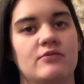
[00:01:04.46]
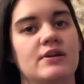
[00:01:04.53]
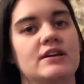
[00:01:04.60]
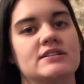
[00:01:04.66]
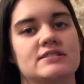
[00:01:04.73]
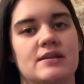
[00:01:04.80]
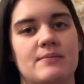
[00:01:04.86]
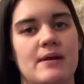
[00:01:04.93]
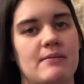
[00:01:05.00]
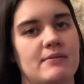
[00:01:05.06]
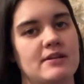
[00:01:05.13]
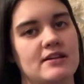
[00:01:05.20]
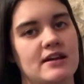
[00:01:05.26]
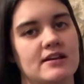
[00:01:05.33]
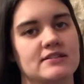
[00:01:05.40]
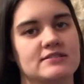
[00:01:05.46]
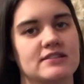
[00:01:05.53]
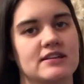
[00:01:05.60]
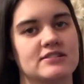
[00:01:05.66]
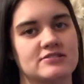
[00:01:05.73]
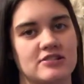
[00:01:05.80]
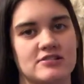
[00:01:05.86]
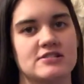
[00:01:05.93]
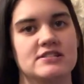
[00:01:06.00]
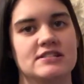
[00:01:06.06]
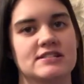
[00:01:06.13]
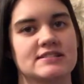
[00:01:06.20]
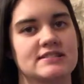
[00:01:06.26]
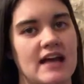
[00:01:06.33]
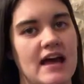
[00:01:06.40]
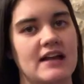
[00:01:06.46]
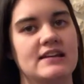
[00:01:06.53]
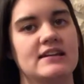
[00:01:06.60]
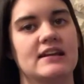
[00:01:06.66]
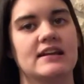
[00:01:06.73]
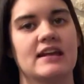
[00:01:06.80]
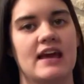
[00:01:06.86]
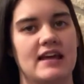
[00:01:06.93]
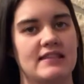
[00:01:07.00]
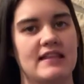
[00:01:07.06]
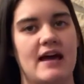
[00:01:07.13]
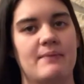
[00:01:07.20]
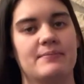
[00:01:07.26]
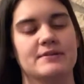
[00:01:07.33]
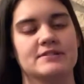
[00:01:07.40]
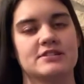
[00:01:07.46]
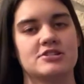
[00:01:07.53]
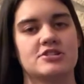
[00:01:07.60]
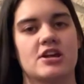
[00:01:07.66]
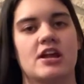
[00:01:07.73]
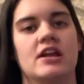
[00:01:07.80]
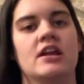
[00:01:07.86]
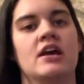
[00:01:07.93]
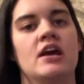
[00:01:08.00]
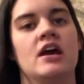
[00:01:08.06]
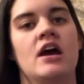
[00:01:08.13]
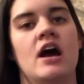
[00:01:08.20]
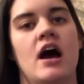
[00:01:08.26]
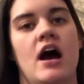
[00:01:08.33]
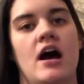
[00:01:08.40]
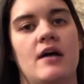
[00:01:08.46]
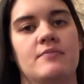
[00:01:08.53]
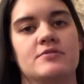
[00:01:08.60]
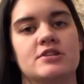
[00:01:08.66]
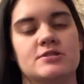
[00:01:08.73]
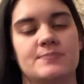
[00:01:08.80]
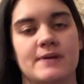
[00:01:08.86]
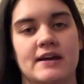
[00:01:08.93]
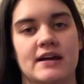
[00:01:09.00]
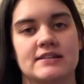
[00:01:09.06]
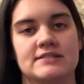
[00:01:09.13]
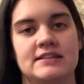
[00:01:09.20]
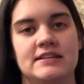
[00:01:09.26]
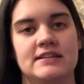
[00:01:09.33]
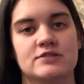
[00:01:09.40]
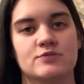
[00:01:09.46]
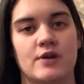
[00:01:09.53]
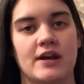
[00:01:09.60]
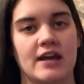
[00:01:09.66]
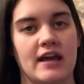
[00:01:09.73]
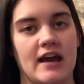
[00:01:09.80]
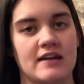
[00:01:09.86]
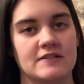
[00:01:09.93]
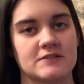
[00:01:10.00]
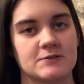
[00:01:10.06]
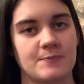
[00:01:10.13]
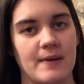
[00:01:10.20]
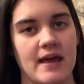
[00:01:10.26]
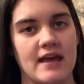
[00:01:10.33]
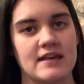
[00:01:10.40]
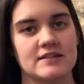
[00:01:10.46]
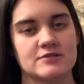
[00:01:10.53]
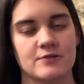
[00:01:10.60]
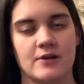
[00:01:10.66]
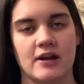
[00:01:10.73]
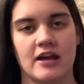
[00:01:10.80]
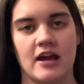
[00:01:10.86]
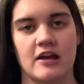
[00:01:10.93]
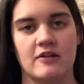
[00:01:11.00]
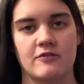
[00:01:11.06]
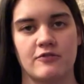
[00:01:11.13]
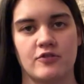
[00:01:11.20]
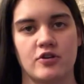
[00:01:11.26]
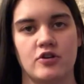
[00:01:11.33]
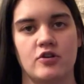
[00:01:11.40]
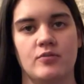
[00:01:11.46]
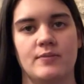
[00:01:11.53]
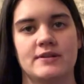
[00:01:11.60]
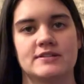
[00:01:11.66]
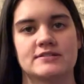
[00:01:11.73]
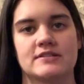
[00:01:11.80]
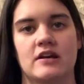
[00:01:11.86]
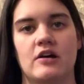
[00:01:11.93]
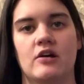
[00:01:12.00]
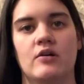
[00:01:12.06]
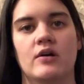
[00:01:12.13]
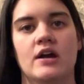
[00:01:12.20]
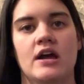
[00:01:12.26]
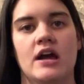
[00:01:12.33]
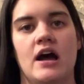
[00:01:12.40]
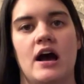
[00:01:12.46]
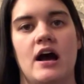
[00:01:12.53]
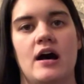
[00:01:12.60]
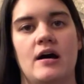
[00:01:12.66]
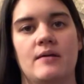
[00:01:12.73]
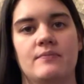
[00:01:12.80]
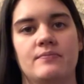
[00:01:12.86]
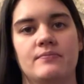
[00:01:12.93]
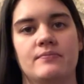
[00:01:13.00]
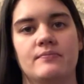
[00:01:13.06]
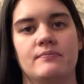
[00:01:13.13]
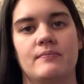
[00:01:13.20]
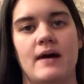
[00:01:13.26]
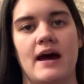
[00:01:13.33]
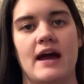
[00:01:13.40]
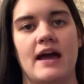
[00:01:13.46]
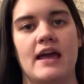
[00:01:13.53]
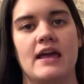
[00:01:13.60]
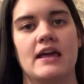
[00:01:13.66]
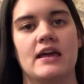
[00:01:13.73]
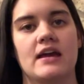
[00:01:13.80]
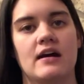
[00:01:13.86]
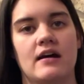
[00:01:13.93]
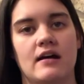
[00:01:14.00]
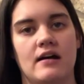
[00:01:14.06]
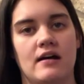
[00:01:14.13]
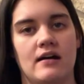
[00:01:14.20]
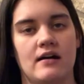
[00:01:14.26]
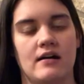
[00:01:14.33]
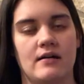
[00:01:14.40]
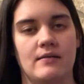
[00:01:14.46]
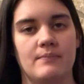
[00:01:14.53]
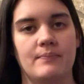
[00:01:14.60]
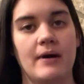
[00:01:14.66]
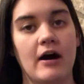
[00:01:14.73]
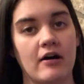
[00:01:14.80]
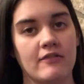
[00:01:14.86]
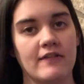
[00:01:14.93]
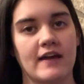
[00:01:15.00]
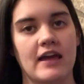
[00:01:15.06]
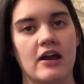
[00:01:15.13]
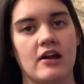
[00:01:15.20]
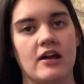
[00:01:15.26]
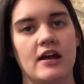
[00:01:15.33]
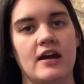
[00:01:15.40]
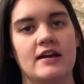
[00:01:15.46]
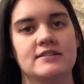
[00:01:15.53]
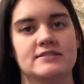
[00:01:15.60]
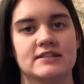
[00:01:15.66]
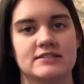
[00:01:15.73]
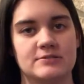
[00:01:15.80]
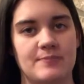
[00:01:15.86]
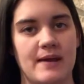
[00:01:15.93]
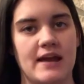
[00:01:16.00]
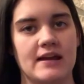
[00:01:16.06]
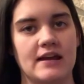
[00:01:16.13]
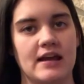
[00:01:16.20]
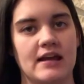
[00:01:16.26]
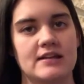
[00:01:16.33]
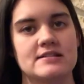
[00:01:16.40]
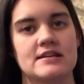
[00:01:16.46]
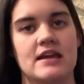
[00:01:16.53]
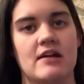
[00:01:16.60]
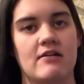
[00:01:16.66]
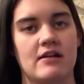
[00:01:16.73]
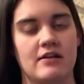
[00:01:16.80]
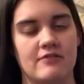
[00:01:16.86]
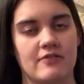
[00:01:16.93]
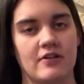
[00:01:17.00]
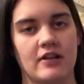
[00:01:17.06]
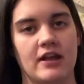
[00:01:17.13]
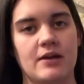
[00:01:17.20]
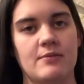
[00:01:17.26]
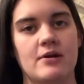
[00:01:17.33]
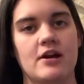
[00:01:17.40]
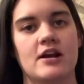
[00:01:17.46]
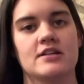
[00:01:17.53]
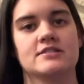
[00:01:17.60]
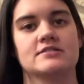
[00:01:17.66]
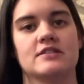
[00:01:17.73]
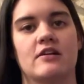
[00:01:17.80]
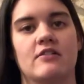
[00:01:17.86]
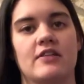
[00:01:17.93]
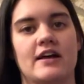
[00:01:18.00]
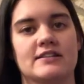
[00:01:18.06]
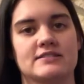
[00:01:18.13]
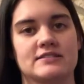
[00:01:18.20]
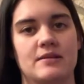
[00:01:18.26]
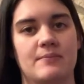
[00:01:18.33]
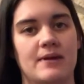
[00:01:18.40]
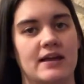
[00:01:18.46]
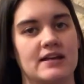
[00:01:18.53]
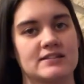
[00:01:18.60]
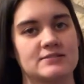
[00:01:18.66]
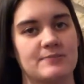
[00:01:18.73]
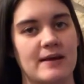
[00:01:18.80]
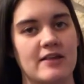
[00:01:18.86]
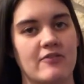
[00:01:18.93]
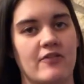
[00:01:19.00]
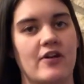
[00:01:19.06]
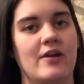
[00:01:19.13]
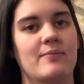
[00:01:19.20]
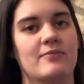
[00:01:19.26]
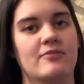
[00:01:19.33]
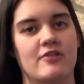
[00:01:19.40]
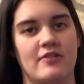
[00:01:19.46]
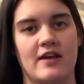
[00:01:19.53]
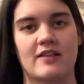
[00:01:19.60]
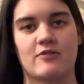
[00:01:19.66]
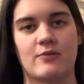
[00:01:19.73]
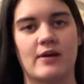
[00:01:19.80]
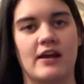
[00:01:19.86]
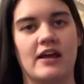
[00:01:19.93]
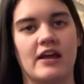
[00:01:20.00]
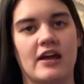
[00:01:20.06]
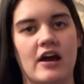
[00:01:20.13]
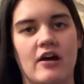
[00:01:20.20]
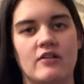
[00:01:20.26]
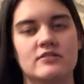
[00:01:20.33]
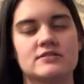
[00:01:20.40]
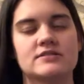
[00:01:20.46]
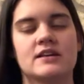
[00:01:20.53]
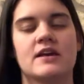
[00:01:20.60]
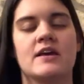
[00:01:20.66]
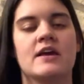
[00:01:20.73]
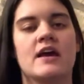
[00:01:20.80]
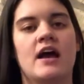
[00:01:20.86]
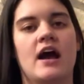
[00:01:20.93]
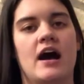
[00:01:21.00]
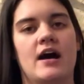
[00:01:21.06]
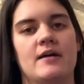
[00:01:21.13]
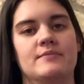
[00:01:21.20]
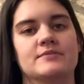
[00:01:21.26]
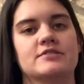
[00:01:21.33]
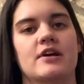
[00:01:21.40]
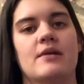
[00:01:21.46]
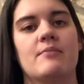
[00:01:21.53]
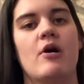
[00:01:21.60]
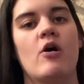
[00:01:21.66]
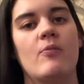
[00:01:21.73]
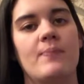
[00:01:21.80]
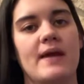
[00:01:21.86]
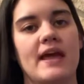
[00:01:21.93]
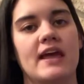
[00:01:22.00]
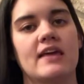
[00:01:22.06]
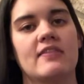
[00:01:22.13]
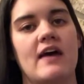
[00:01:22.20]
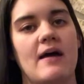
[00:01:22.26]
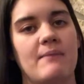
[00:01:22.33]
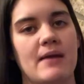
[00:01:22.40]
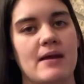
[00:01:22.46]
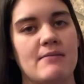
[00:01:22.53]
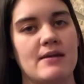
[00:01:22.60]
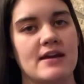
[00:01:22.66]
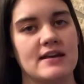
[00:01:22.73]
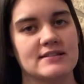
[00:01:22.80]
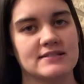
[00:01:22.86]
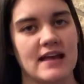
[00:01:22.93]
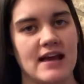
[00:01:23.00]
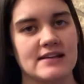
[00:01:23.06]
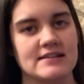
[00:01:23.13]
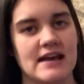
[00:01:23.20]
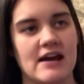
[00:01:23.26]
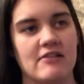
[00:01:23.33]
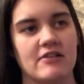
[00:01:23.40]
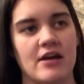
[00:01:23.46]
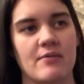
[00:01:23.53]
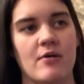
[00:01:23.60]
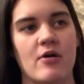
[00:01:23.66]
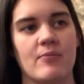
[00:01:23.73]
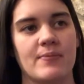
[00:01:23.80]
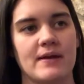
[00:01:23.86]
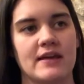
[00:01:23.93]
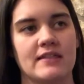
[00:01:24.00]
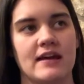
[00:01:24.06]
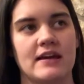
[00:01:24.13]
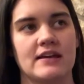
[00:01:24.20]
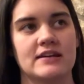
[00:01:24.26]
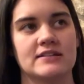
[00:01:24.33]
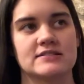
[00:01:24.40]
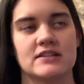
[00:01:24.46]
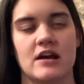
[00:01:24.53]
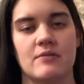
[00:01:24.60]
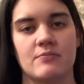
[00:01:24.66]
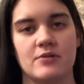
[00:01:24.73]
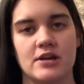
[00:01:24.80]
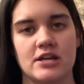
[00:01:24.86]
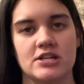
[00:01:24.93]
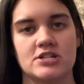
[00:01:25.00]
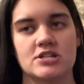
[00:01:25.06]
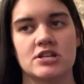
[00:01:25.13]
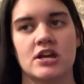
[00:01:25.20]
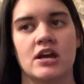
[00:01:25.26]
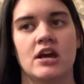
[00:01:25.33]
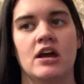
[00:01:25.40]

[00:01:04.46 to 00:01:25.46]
weeks, the baby does like start to descend and get in that position um, just because he's running out of space, running out of room. And so um, my um, pelvic area is expanding to get ready for labor. And so that's the biggest space for him. So that's where he goes. Um, so I'm hoping that baby is head down. I'm hoping that he is not breech